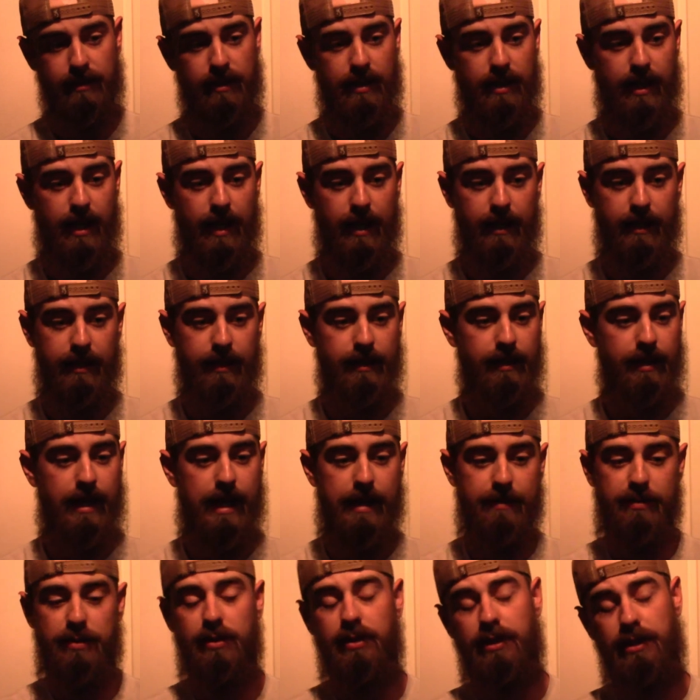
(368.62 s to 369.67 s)
I
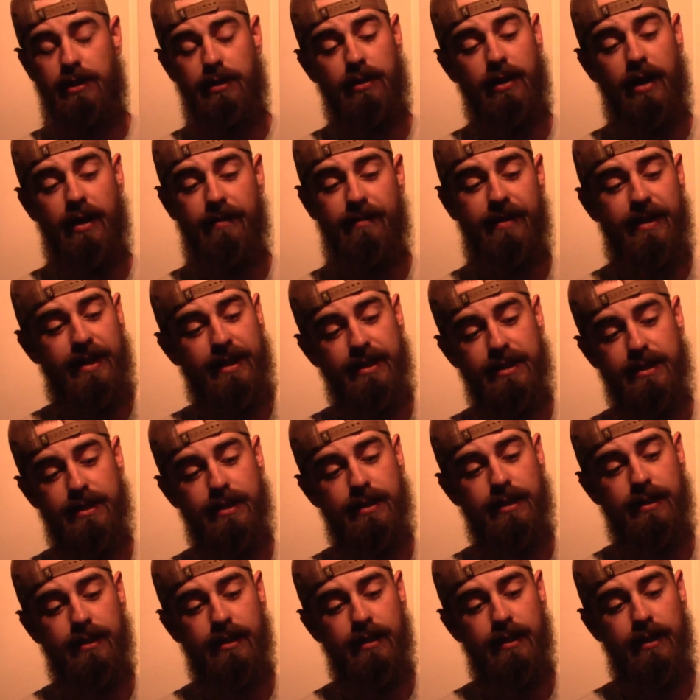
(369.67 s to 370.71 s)
absolutely love this.
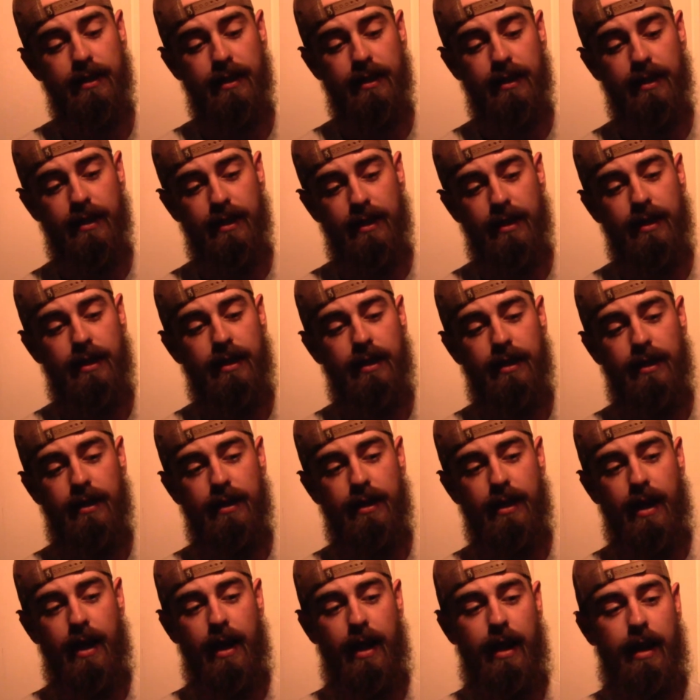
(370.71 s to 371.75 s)

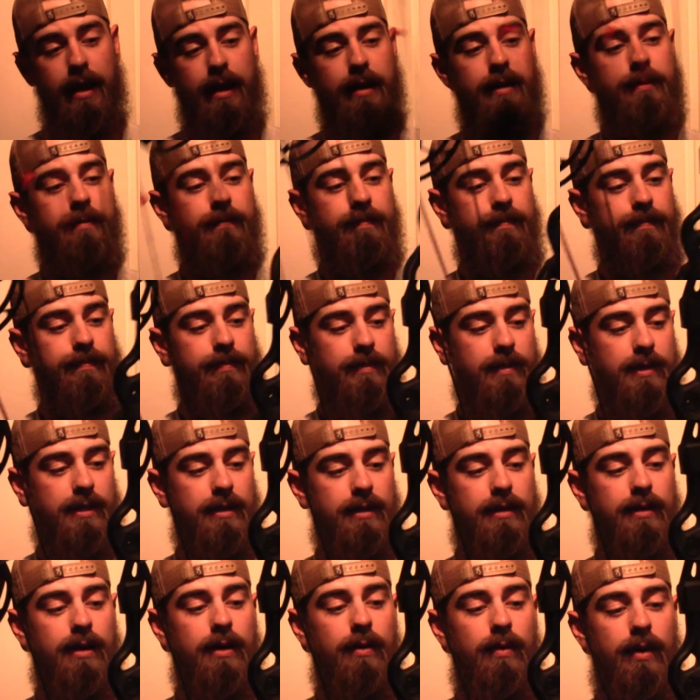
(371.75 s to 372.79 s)
And you
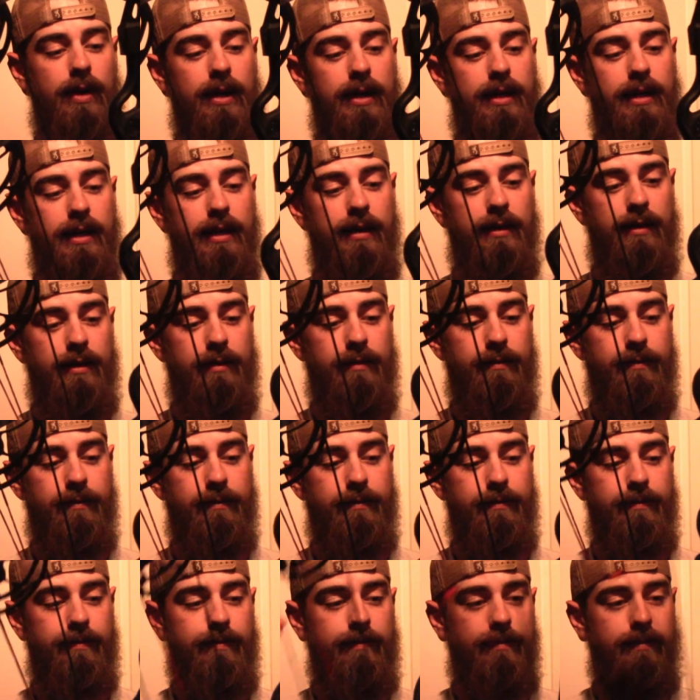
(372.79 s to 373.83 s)
know what, if
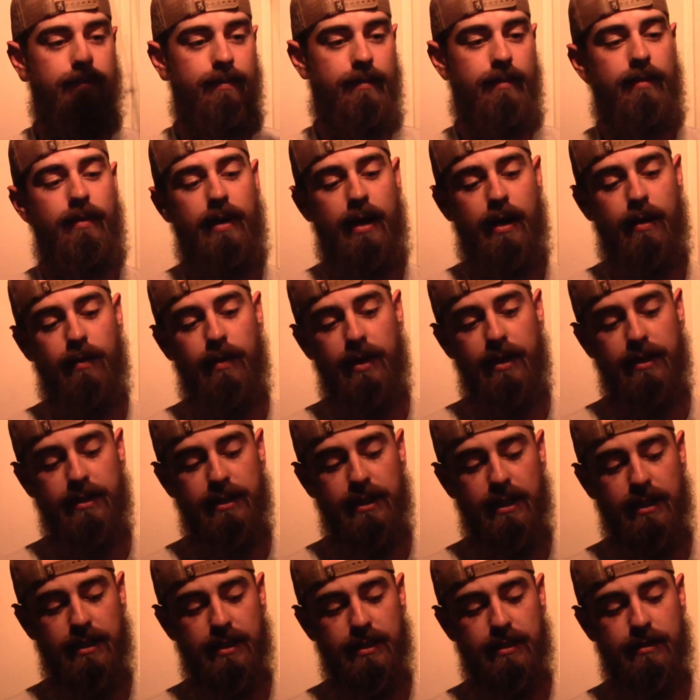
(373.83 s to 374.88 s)
I would have
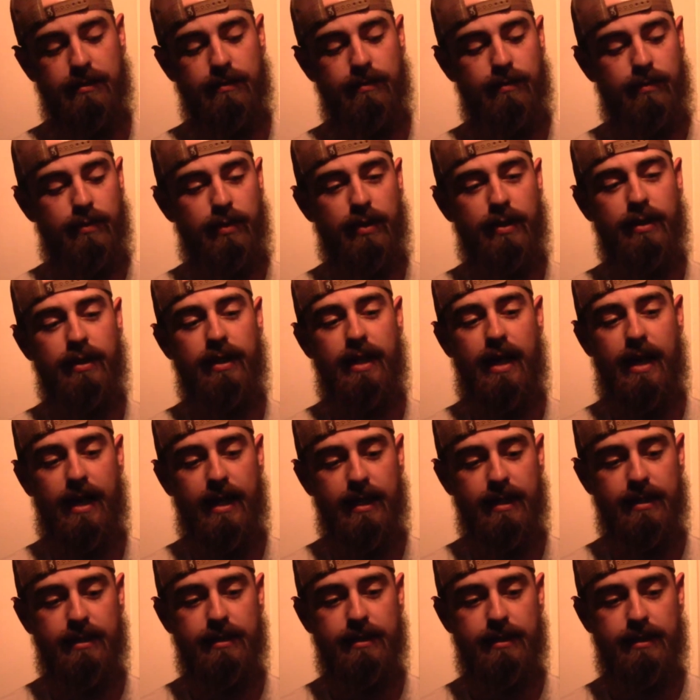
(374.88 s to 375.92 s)
just
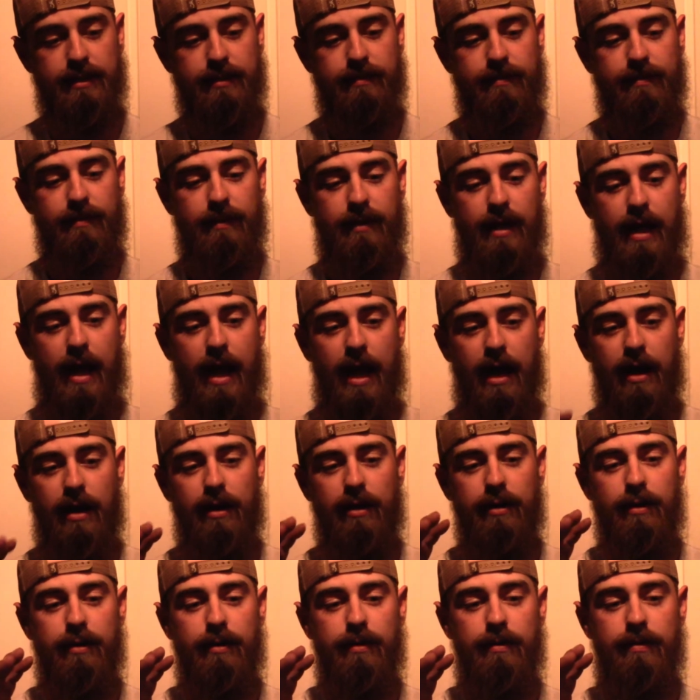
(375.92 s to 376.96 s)
realized
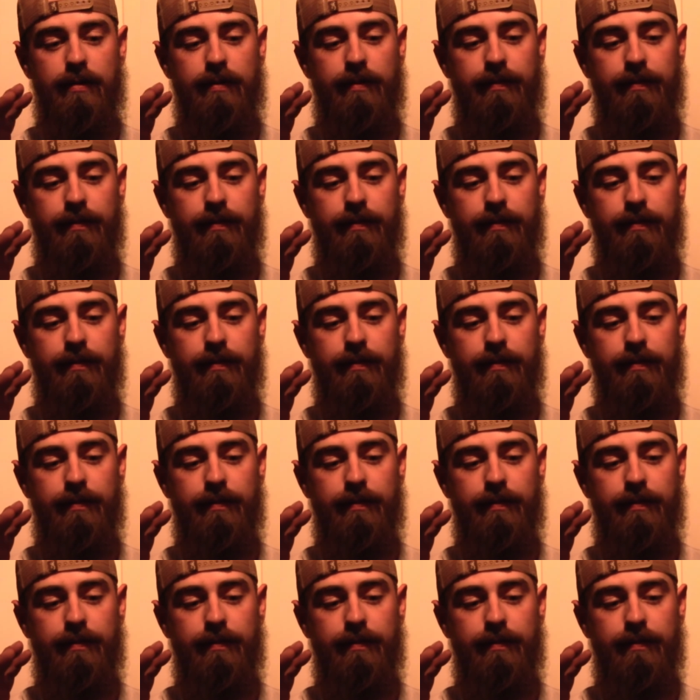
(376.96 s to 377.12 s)
how